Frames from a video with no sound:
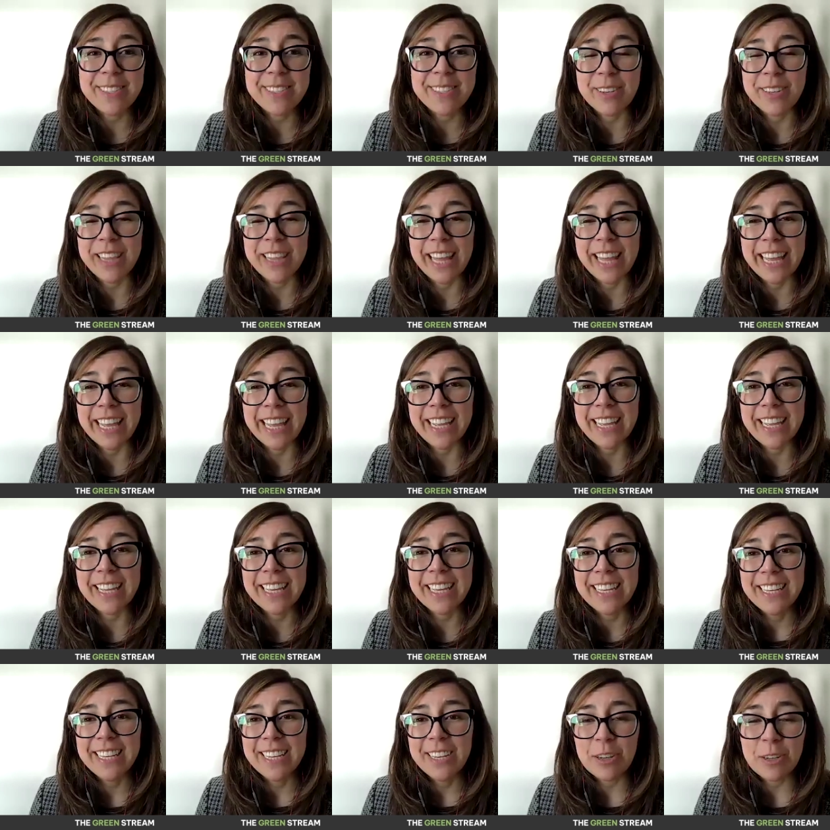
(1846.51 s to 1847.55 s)
So like
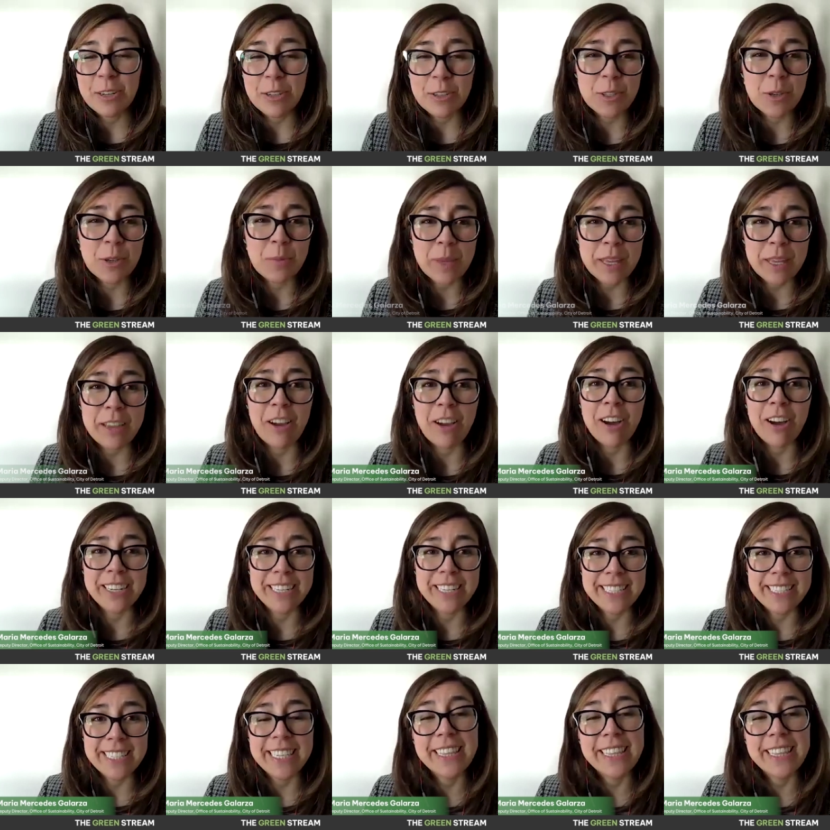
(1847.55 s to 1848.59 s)
also being
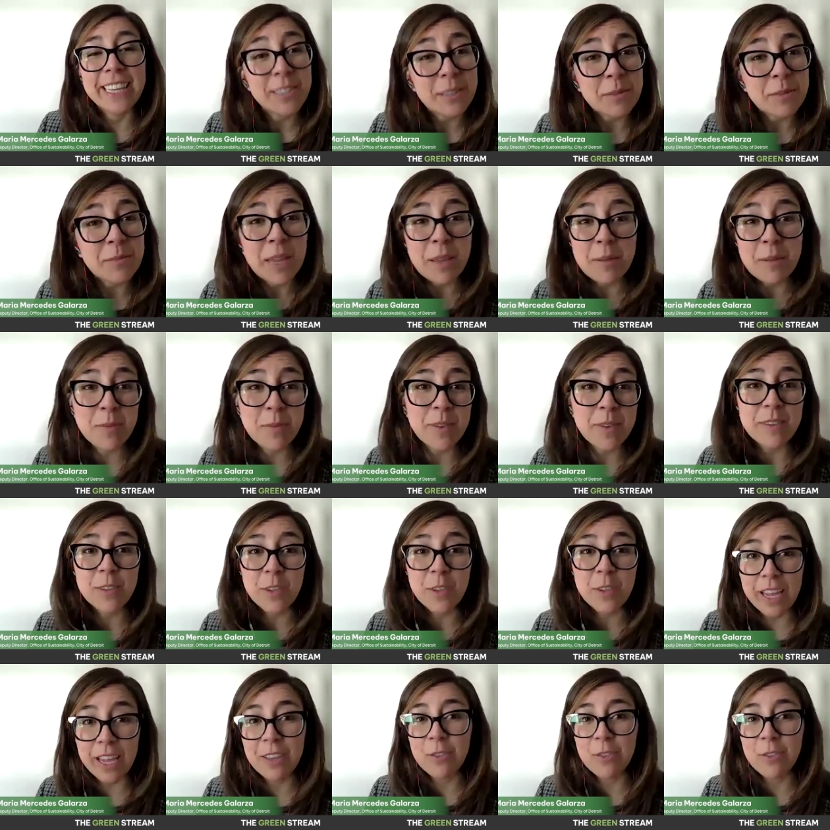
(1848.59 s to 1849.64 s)
cognizant that sometimes it's
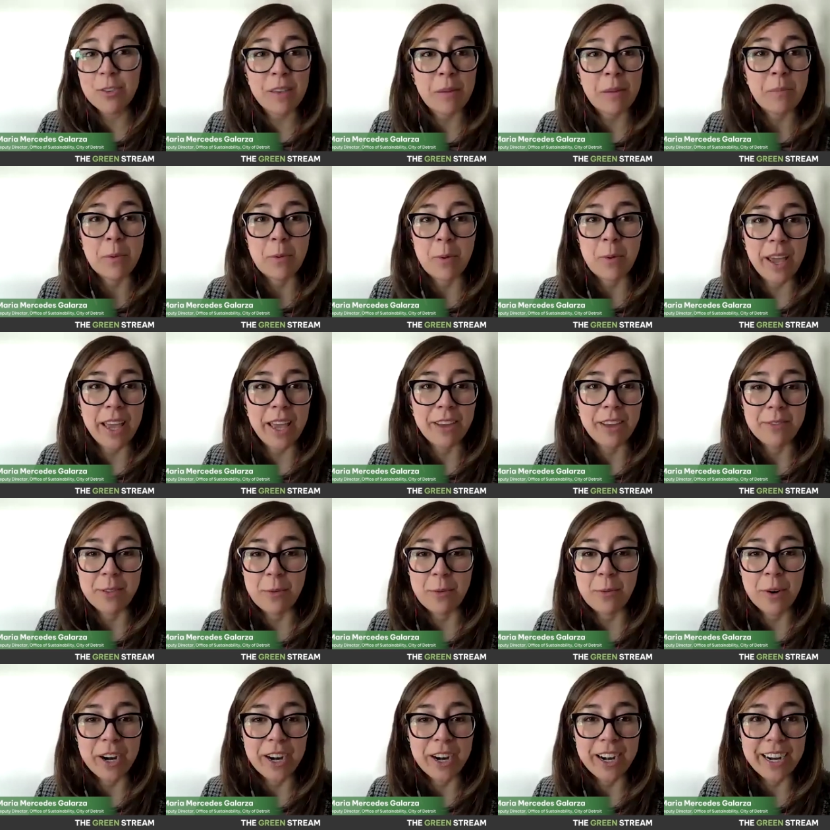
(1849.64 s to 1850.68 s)
okay to step away of the
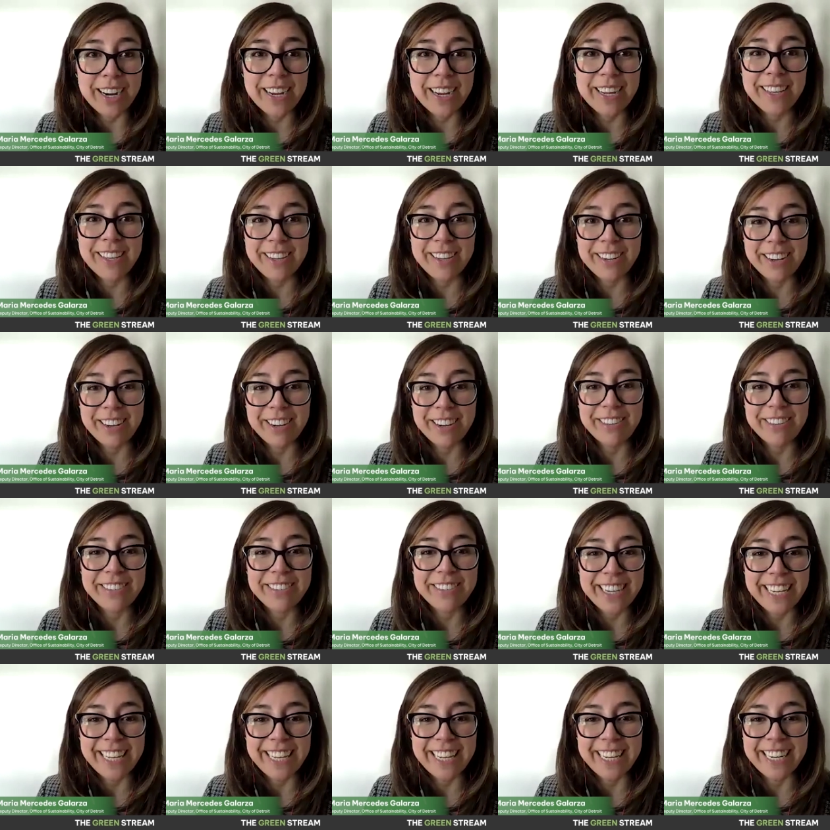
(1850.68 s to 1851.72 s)
work, you know,
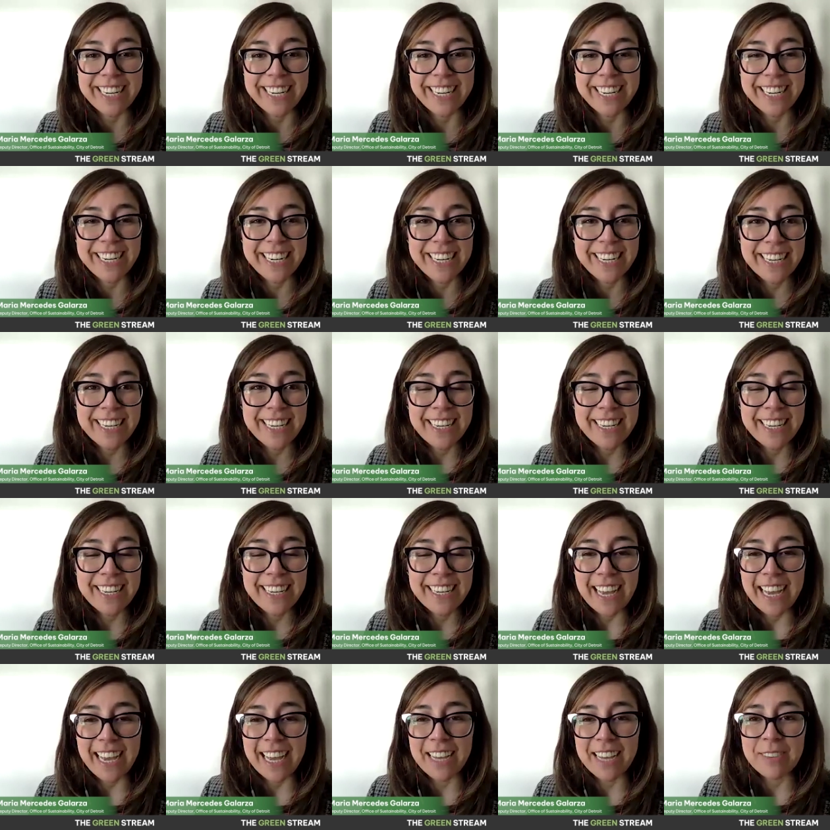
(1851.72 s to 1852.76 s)
and
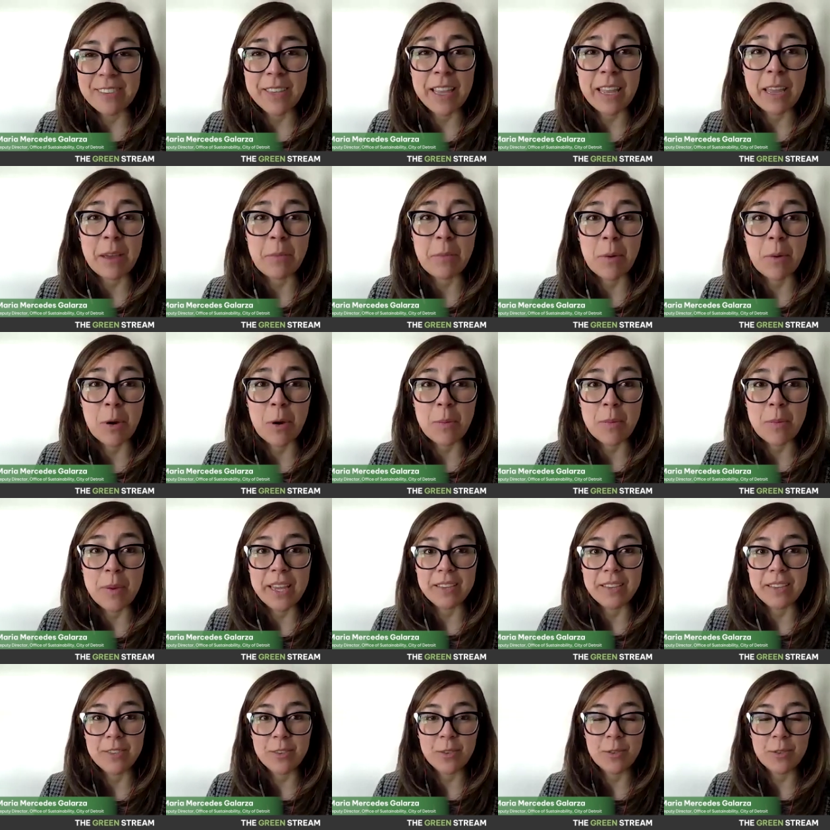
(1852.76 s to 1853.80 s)
uh, take a
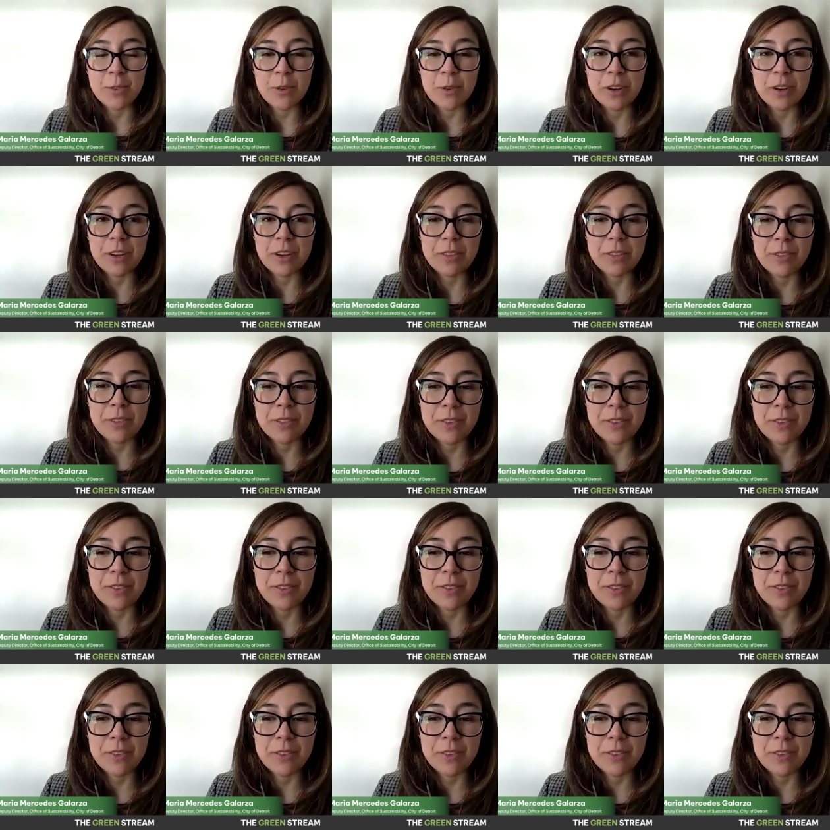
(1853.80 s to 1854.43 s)
moment to sort of